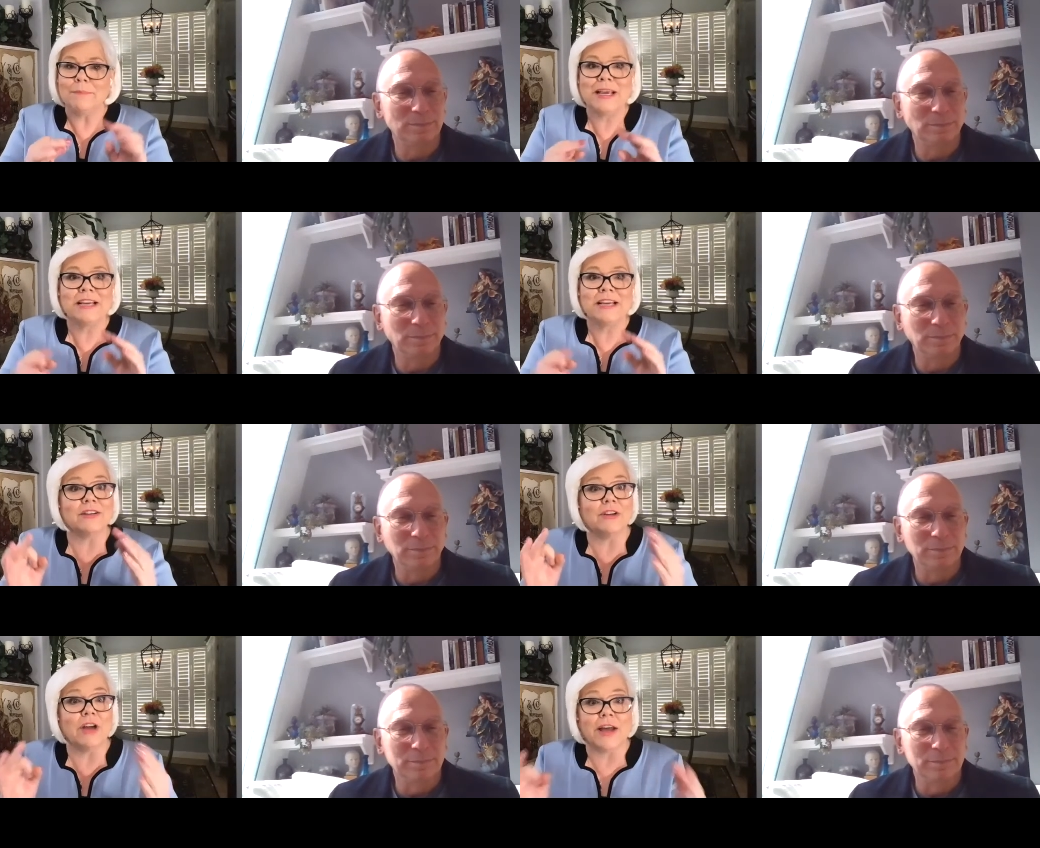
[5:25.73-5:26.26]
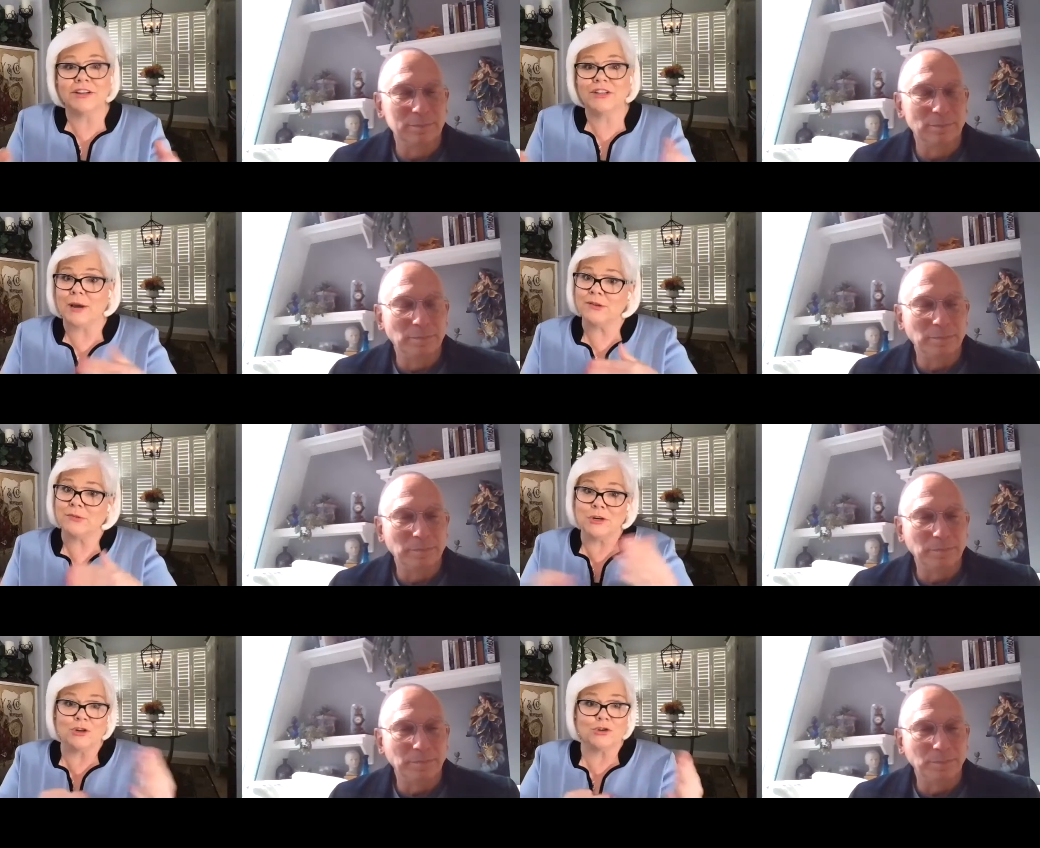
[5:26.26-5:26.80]
Speaker 1: because a lot of
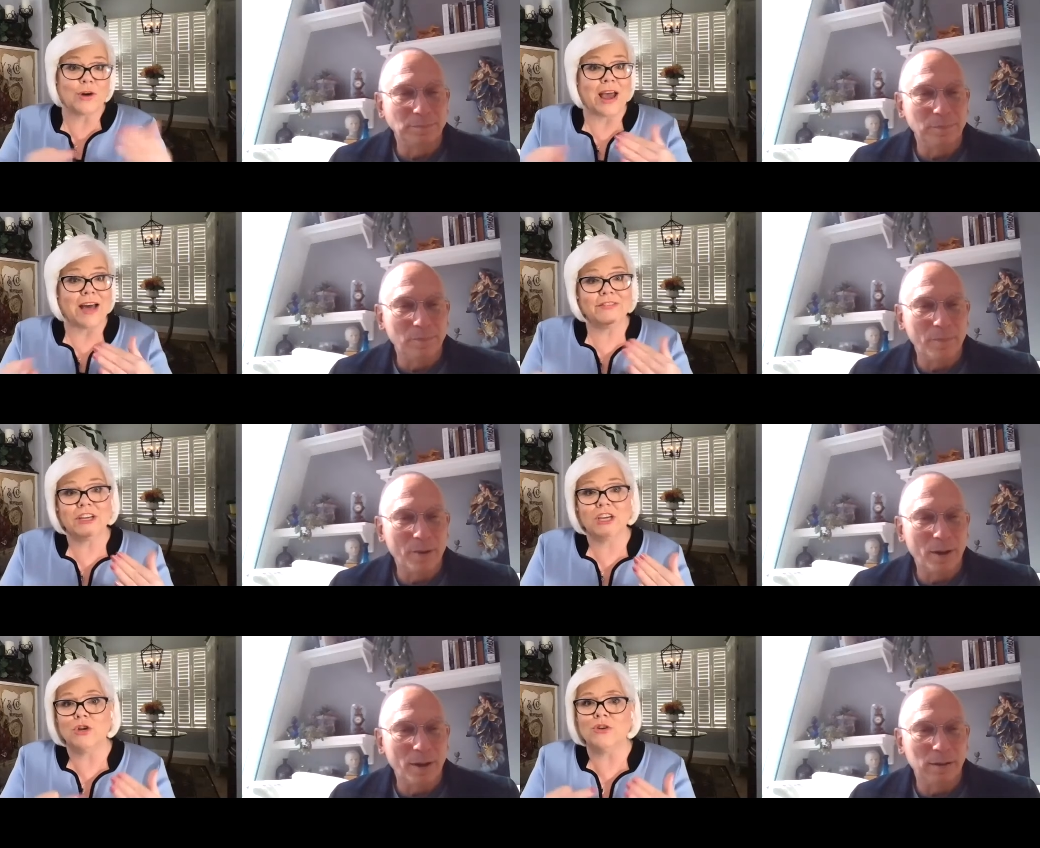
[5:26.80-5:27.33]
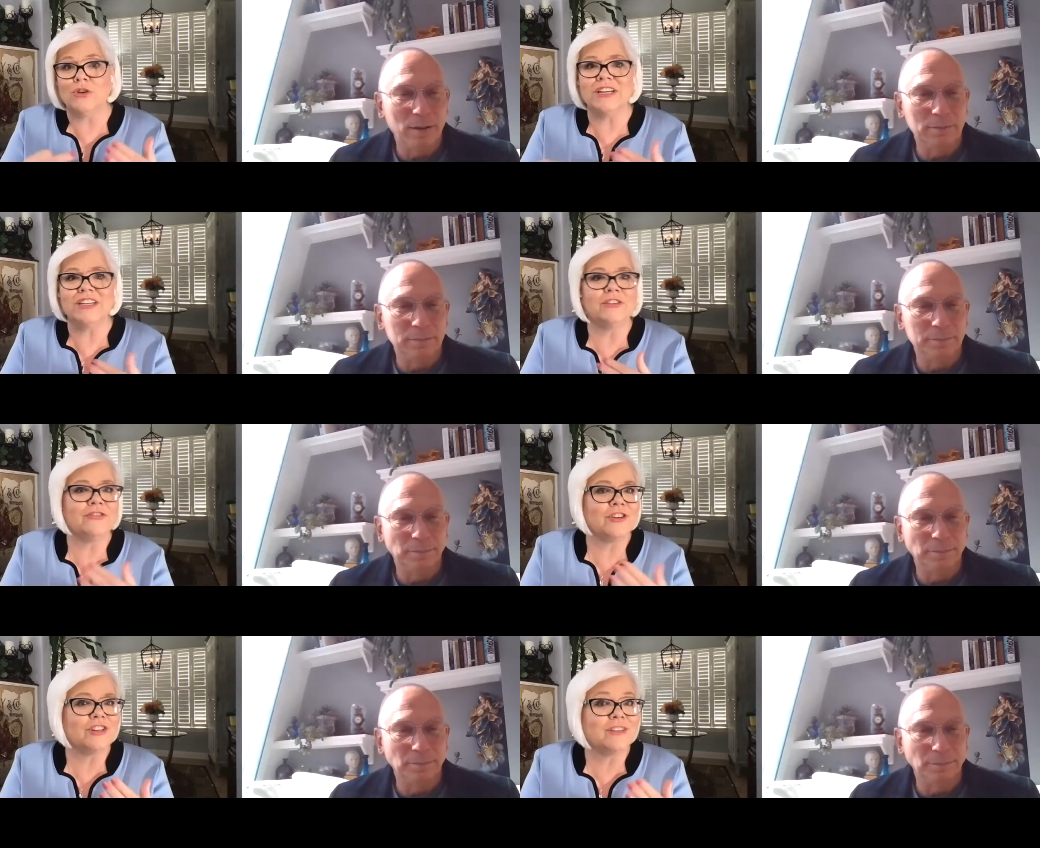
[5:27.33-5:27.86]
times when you're traveling, you
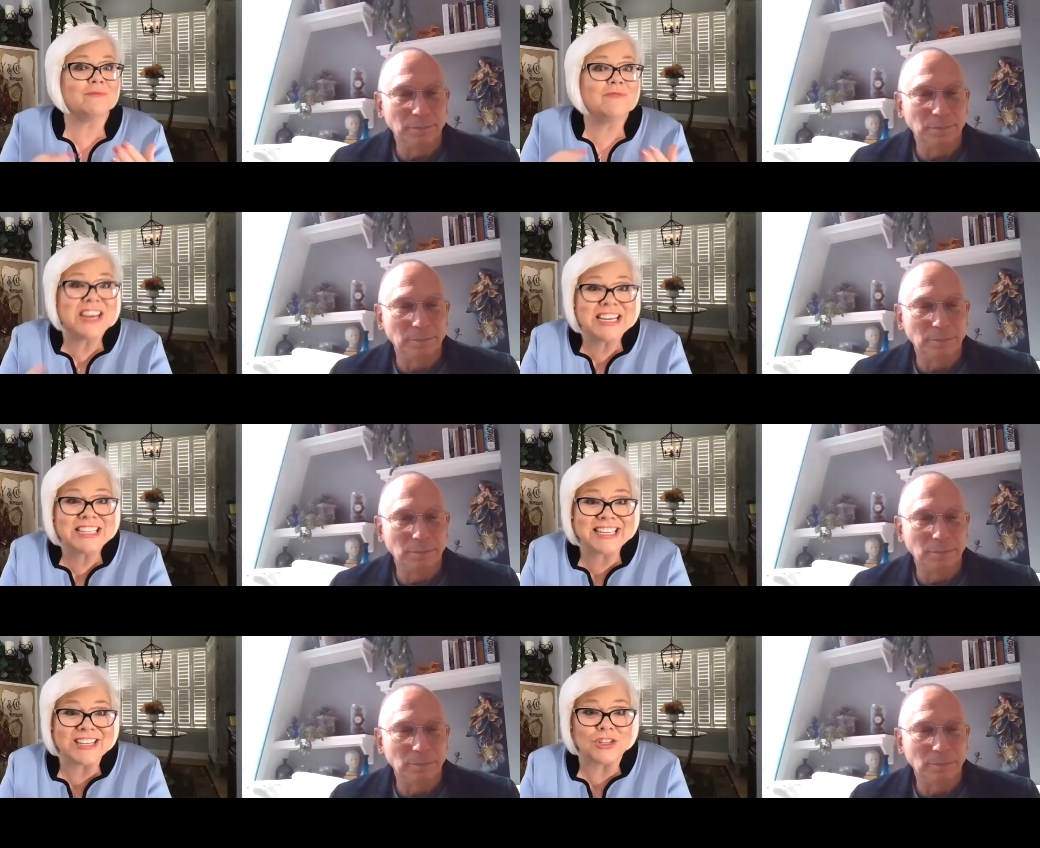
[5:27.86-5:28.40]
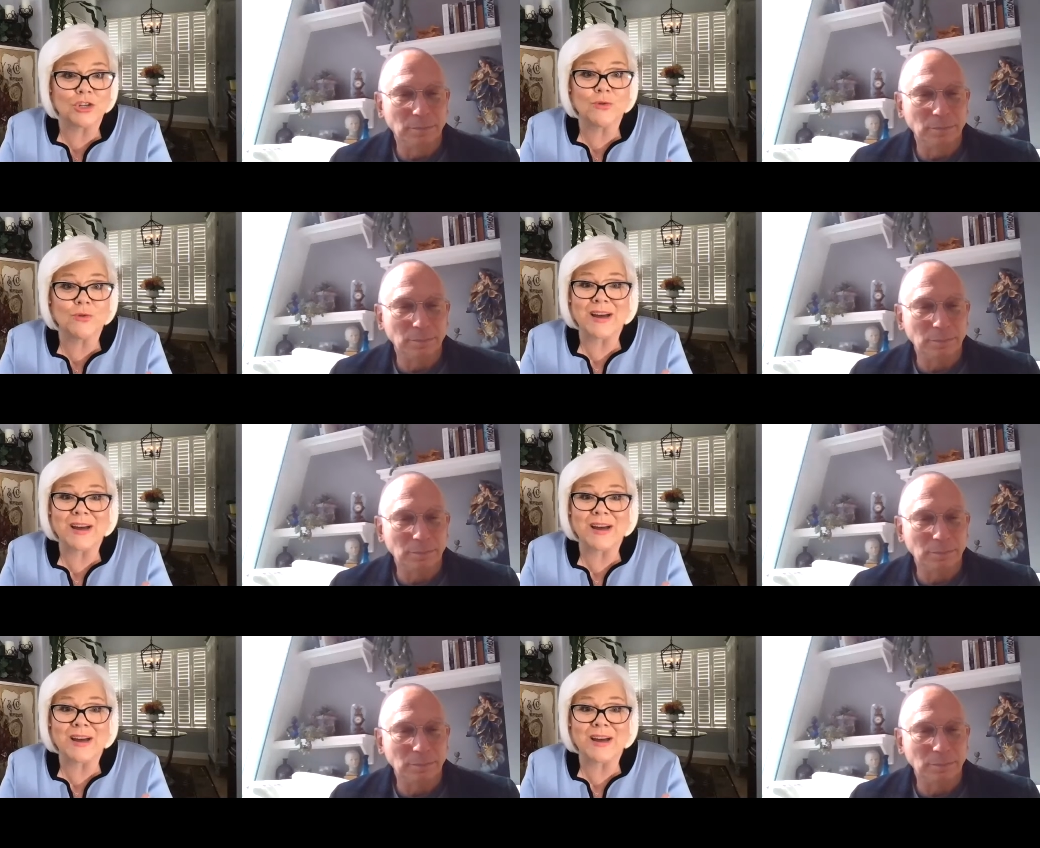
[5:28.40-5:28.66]
need different visas.